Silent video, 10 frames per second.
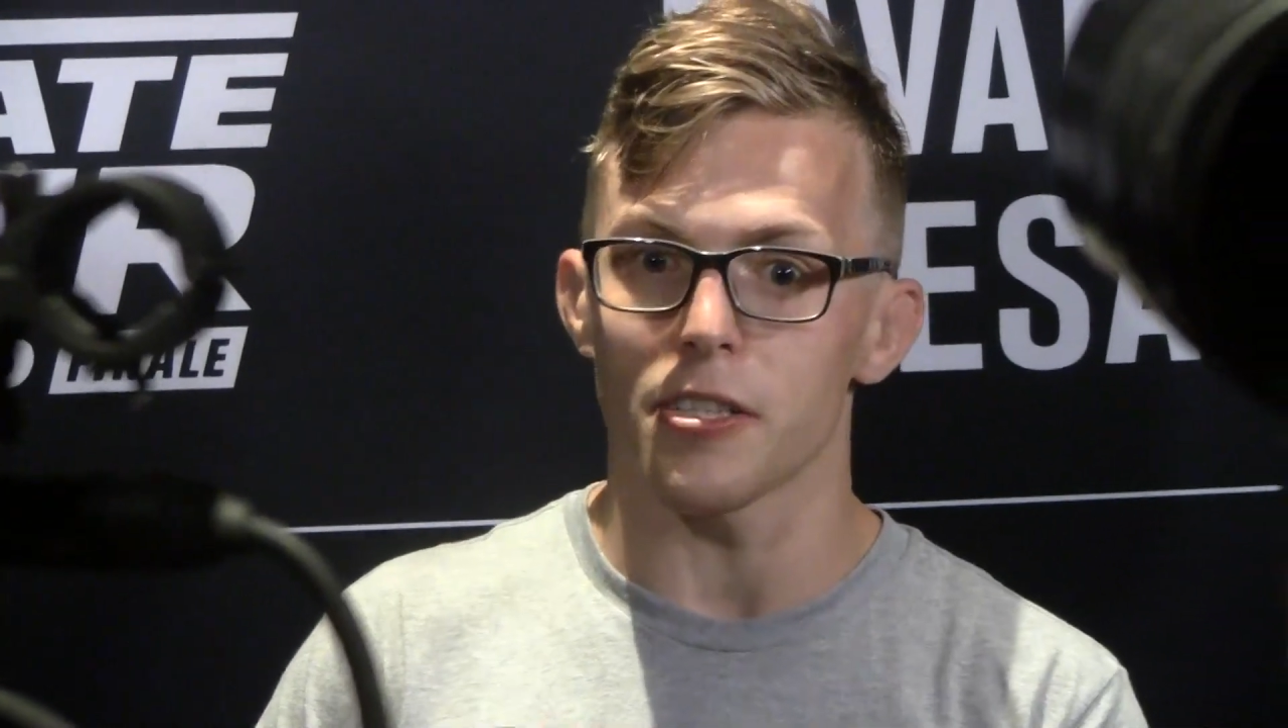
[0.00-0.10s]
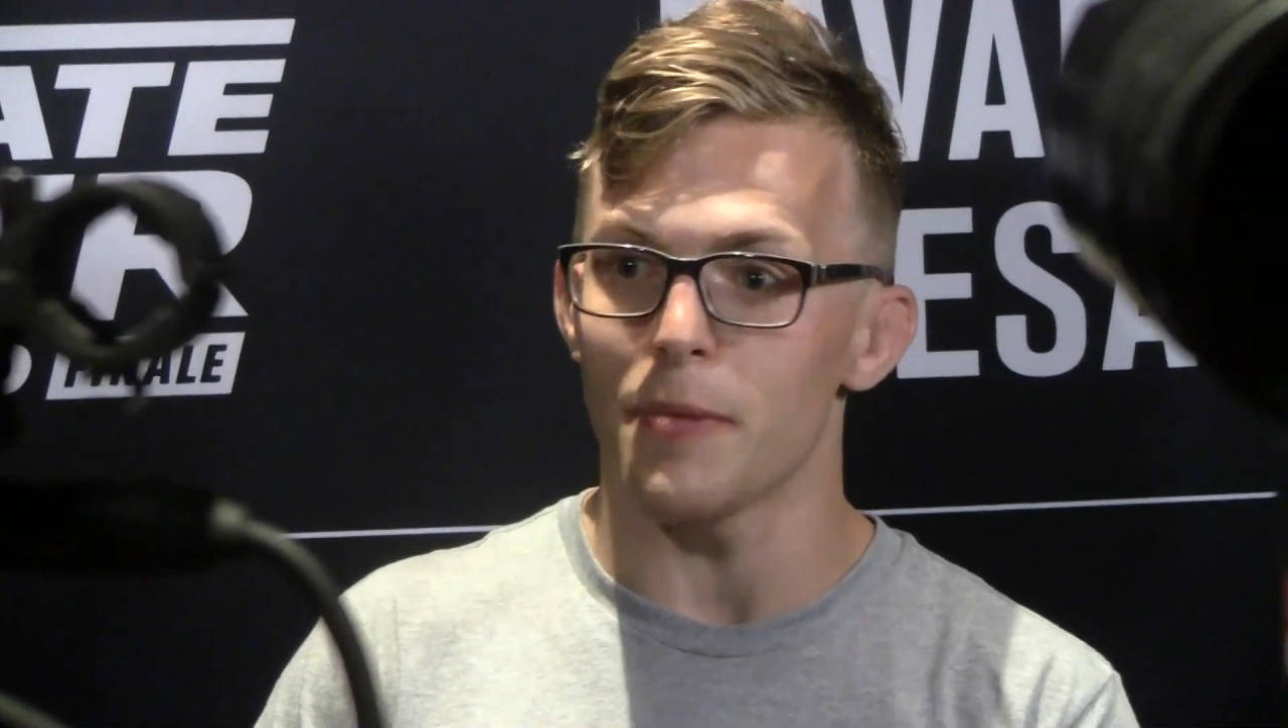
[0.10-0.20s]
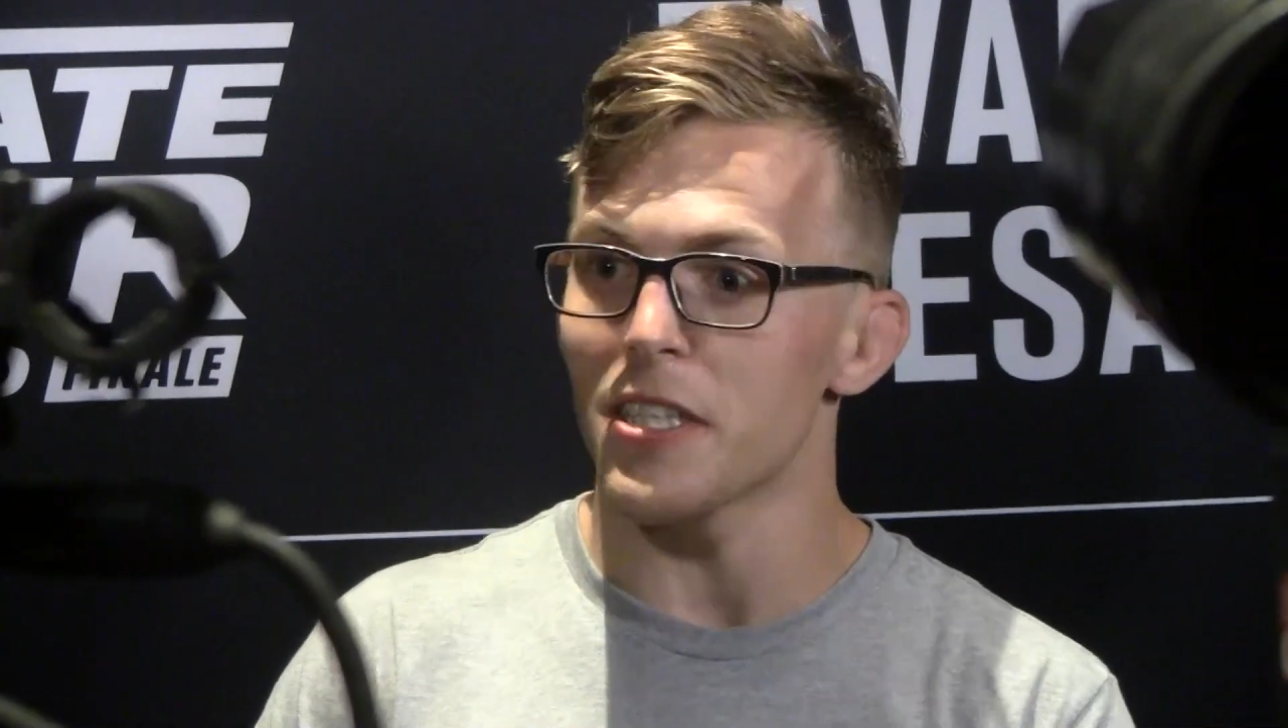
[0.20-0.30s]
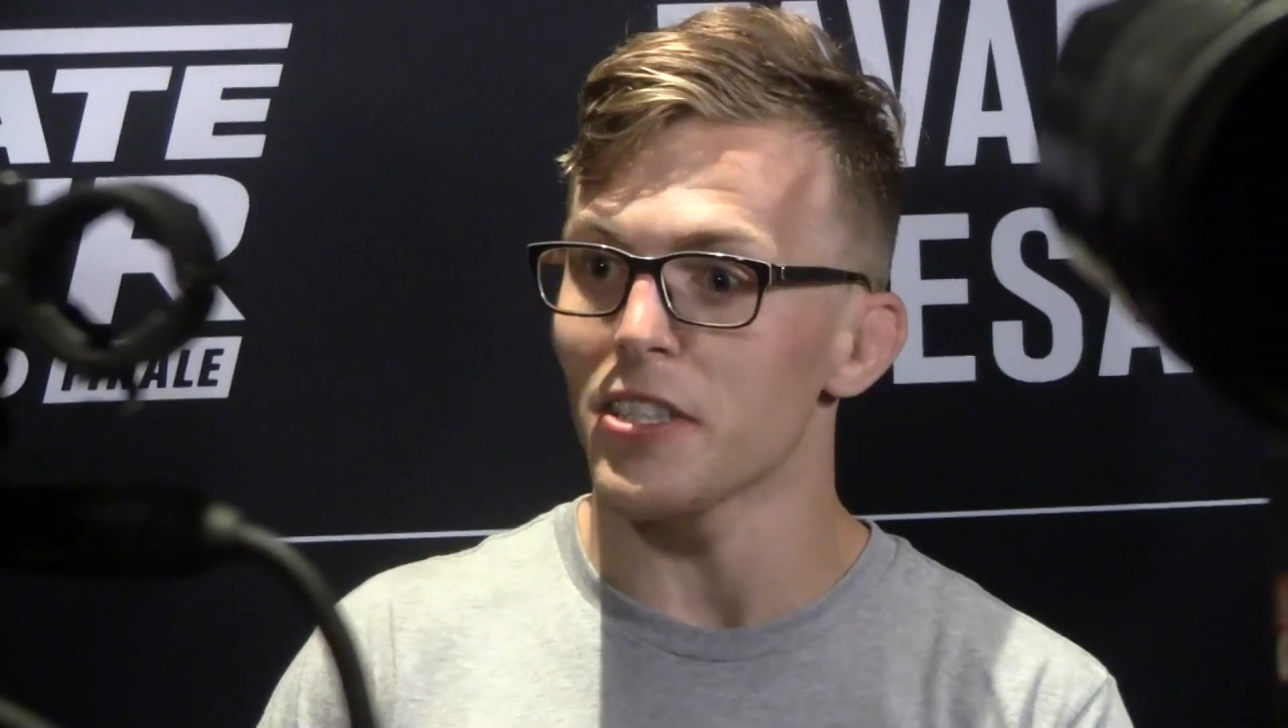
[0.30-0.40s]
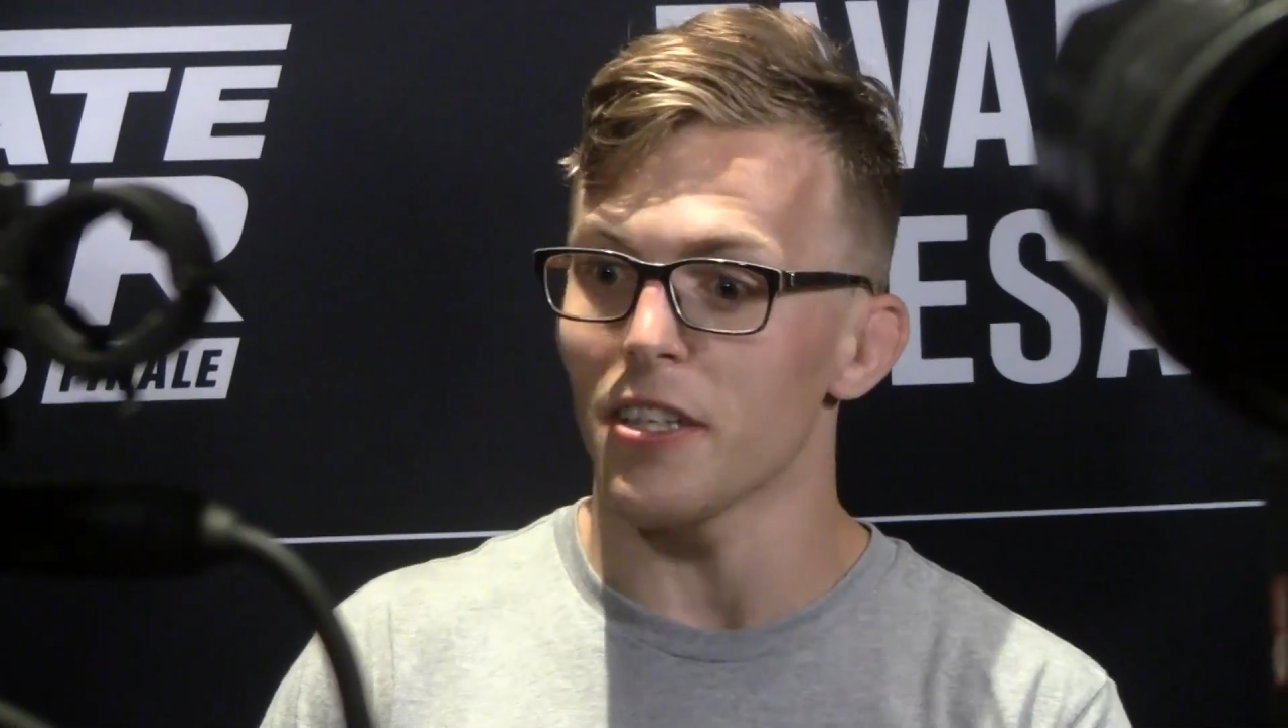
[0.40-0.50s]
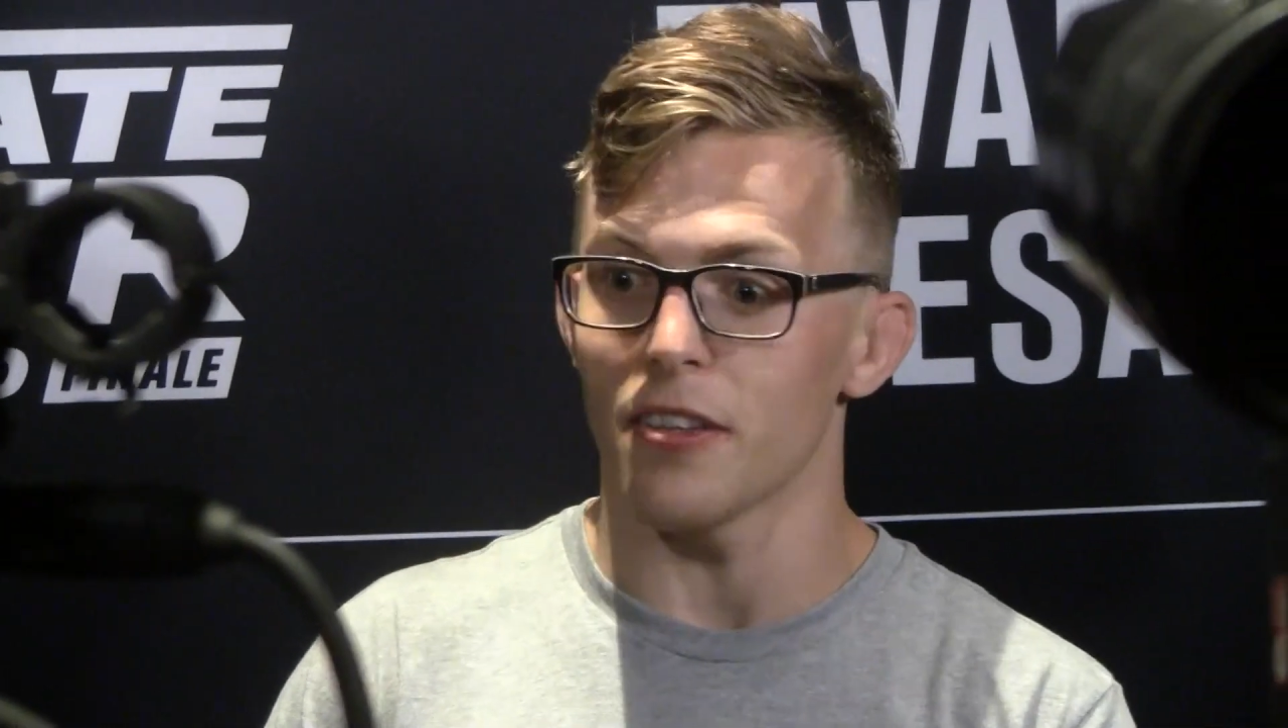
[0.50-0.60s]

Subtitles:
especially